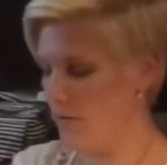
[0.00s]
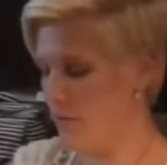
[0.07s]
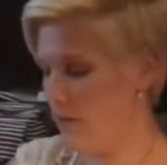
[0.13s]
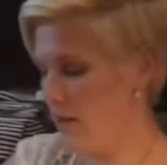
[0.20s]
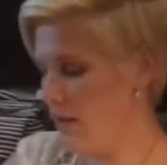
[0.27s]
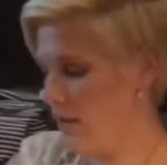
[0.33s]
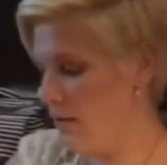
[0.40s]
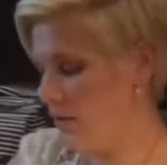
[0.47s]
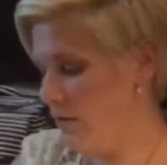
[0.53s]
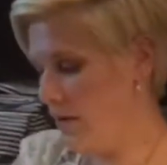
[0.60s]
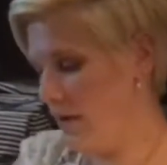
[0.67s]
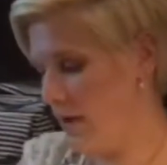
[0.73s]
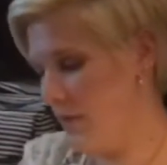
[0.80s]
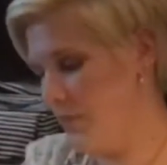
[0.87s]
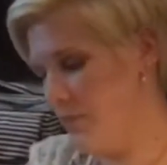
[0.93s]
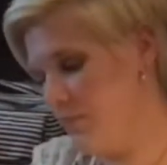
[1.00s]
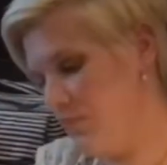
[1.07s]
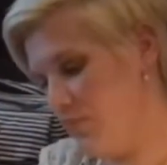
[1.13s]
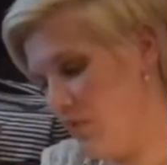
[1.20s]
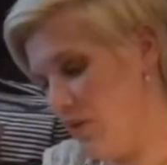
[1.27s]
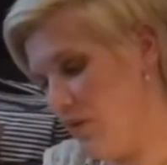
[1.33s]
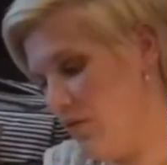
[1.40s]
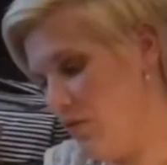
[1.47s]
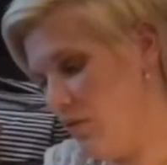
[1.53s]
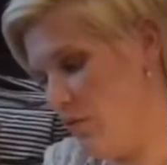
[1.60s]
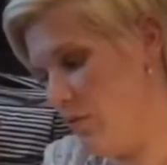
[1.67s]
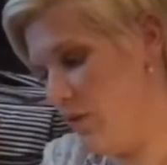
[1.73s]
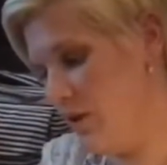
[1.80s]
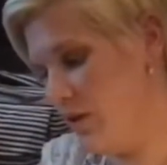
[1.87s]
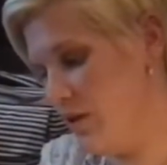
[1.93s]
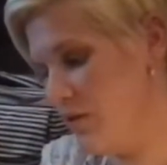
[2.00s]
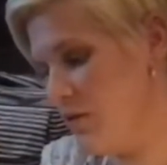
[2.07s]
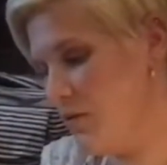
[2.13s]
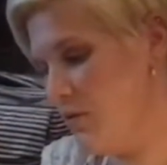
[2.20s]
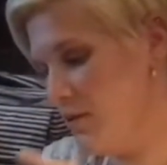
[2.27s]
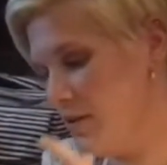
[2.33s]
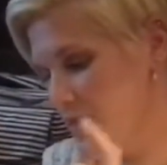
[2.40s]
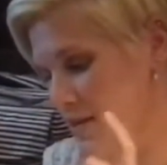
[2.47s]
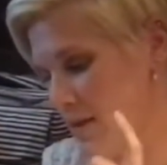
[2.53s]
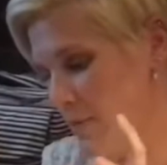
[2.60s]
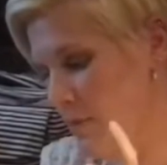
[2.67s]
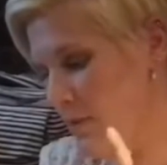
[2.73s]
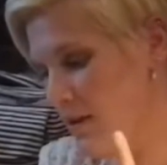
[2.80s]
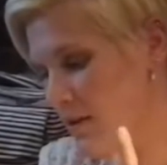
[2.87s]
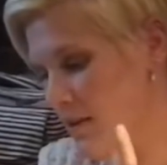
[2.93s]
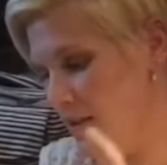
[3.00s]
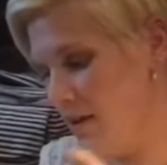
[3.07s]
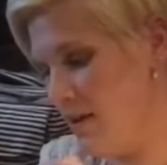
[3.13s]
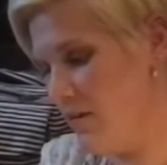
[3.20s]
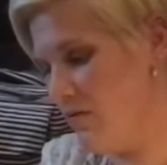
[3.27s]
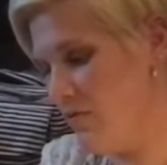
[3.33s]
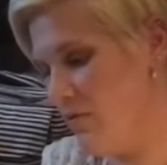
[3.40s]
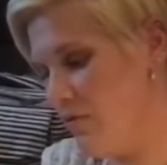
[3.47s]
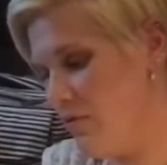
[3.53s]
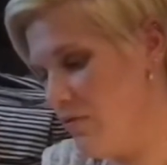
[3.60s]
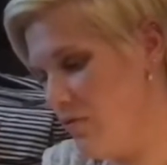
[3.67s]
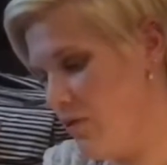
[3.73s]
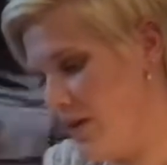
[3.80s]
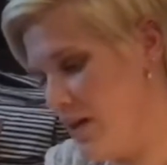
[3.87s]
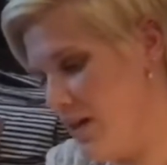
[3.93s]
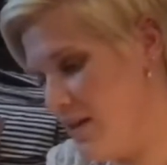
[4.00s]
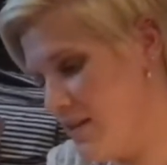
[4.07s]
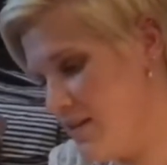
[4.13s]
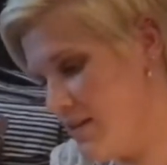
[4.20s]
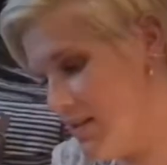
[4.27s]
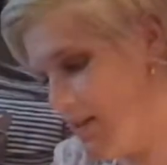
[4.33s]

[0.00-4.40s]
of this prayer ministry is to establish a deeper connection with the Godhead,